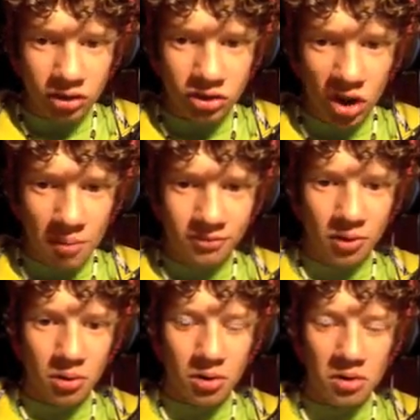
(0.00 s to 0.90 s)
it's on the
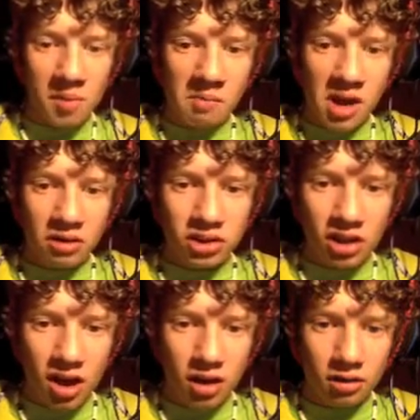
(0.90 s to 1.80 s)
top floor, or maybe
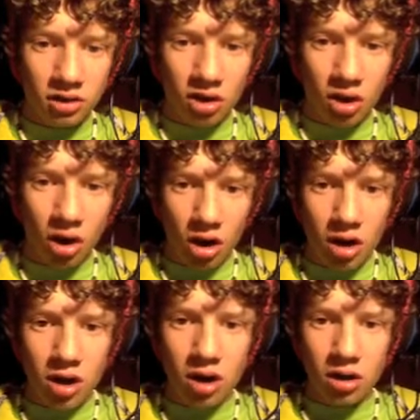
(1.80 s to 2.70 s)
outside on the
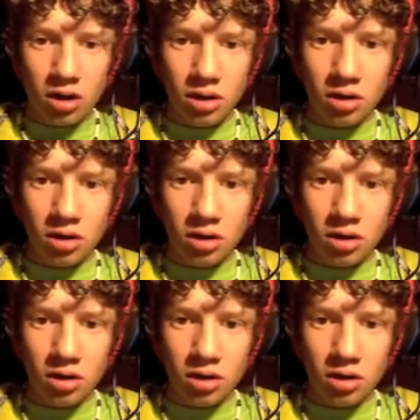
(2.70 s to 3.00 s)
car.